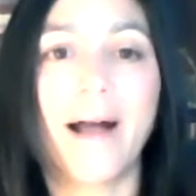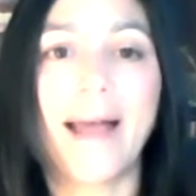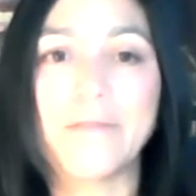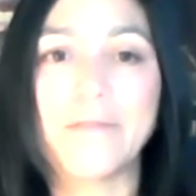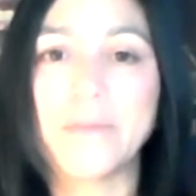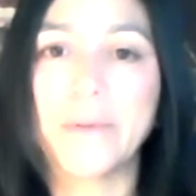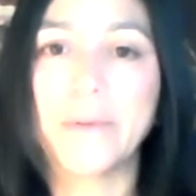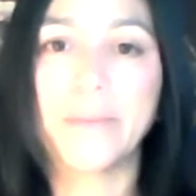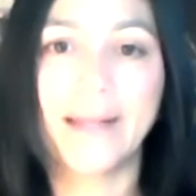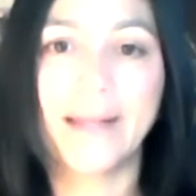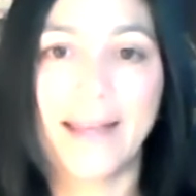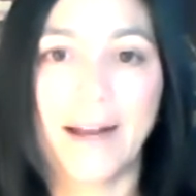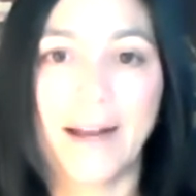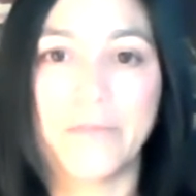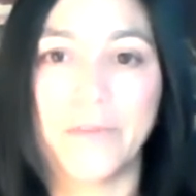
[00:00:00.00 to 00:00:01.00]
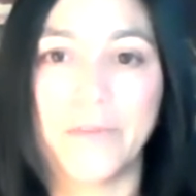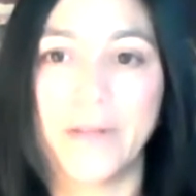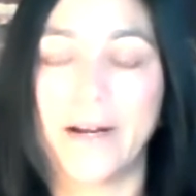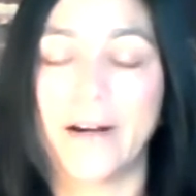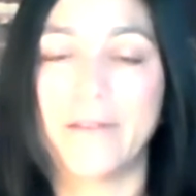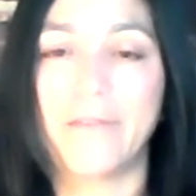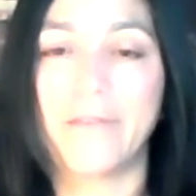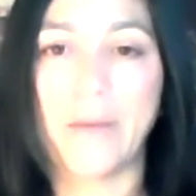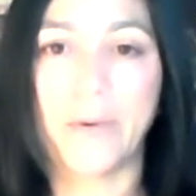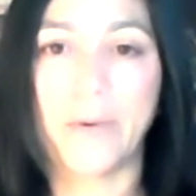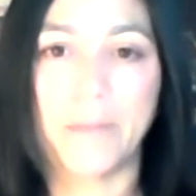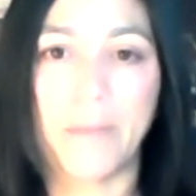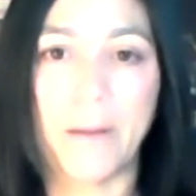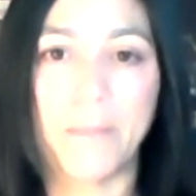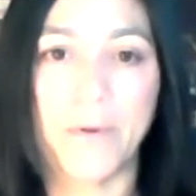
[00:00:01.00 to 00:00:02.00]
I have to be really careful here. If I were
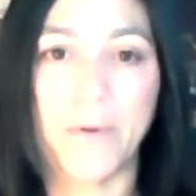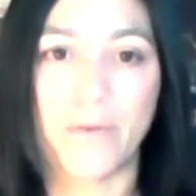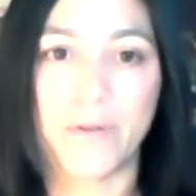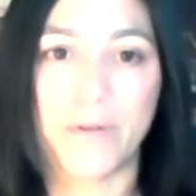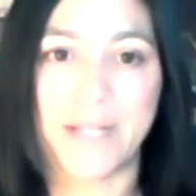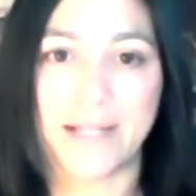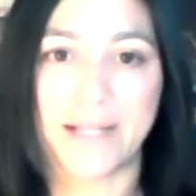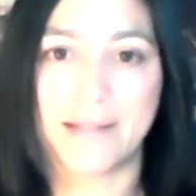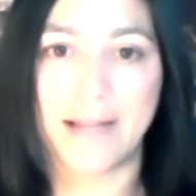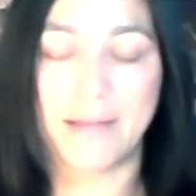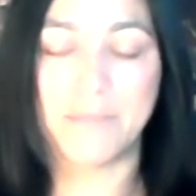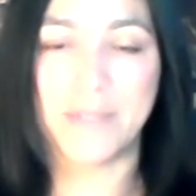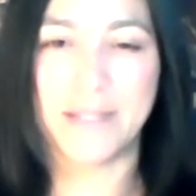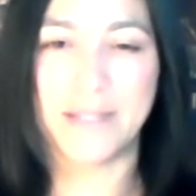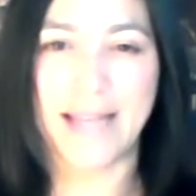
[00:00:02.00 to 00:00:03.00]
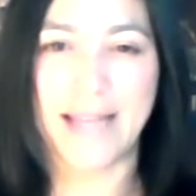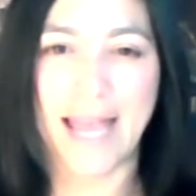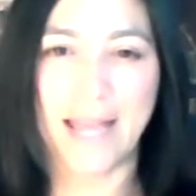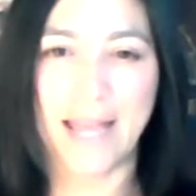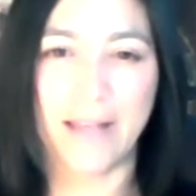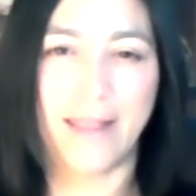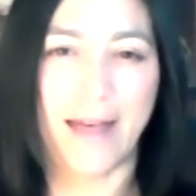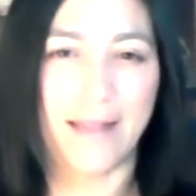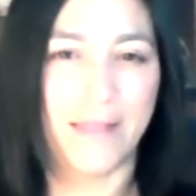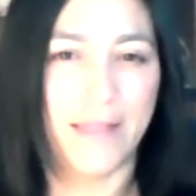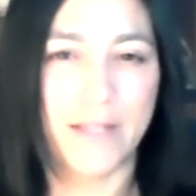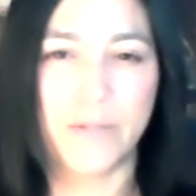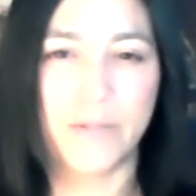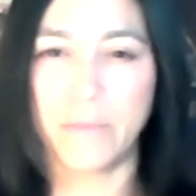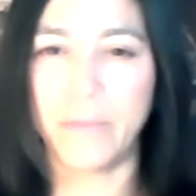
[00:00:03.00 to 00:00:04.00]
to pump over 6 times a day, that
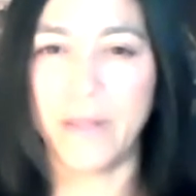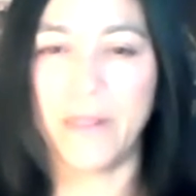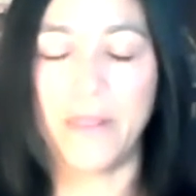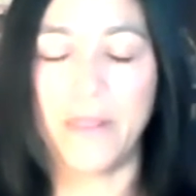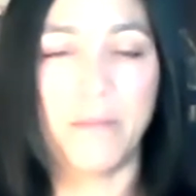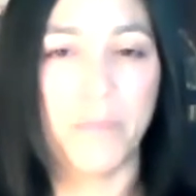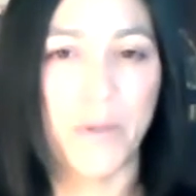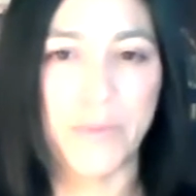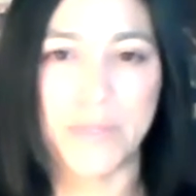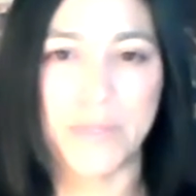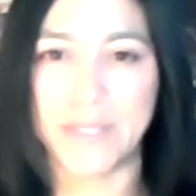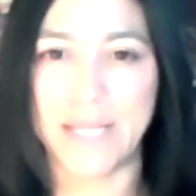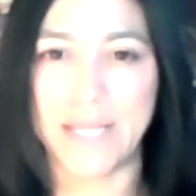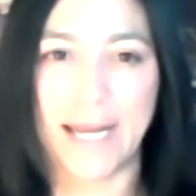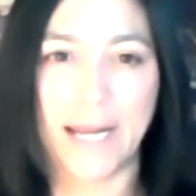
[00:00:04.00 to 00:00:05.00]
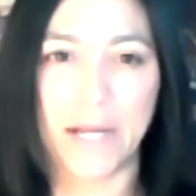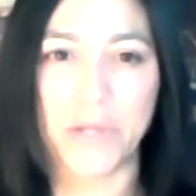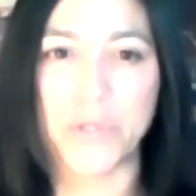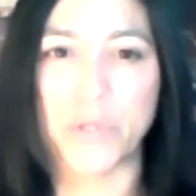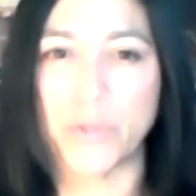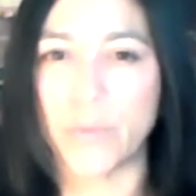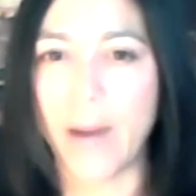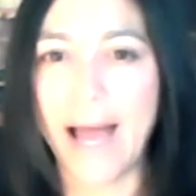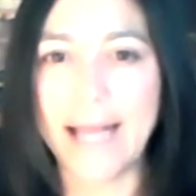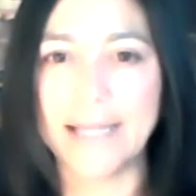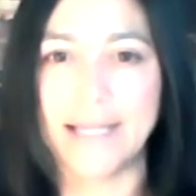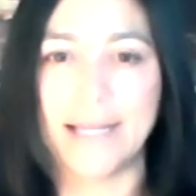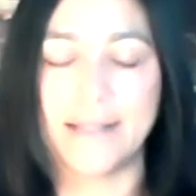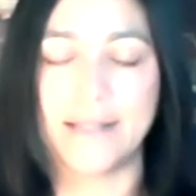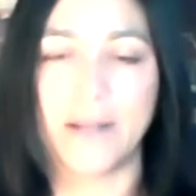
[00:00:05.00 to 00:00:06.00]
this would be the most tannic, dry
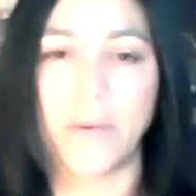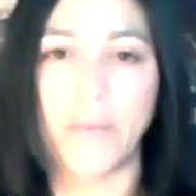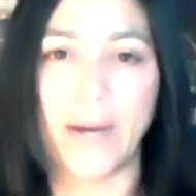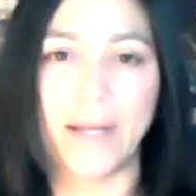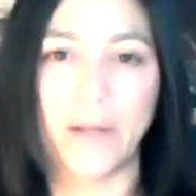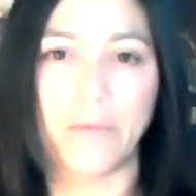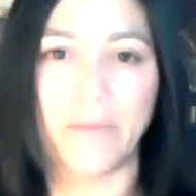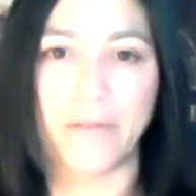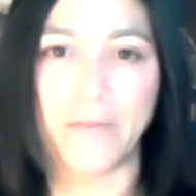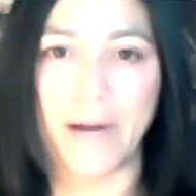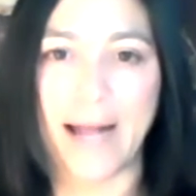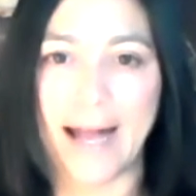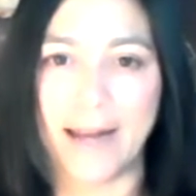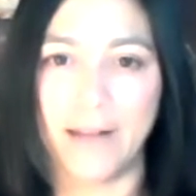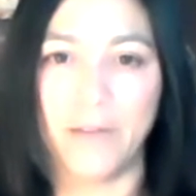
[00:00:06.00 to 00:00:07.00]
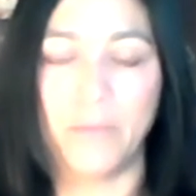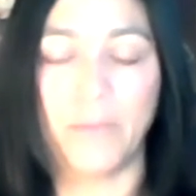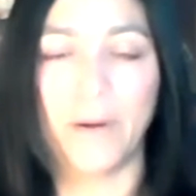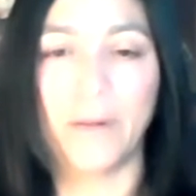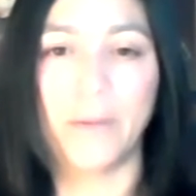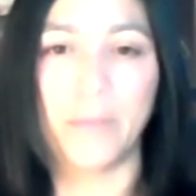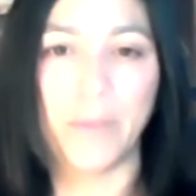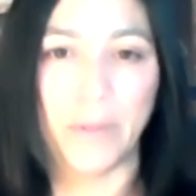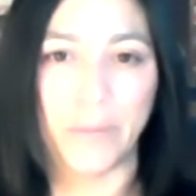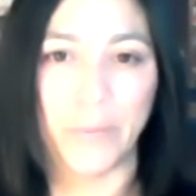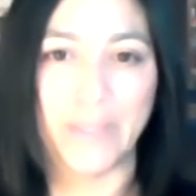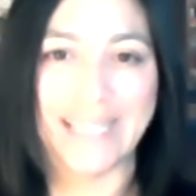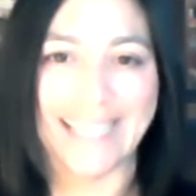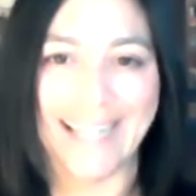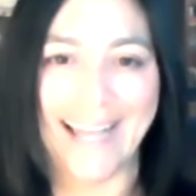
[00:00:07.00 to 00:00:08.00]
tasting wine you've ever had, and you probably
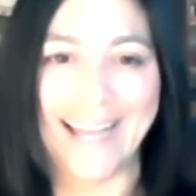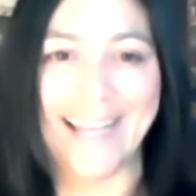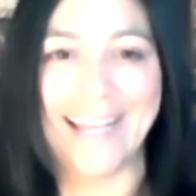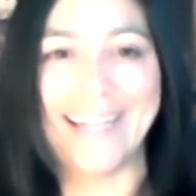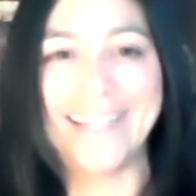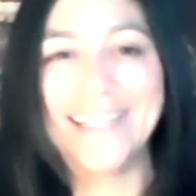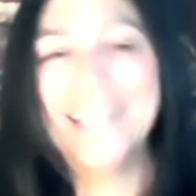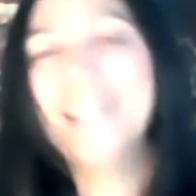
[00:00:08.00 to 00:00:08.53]
wouldn't like it.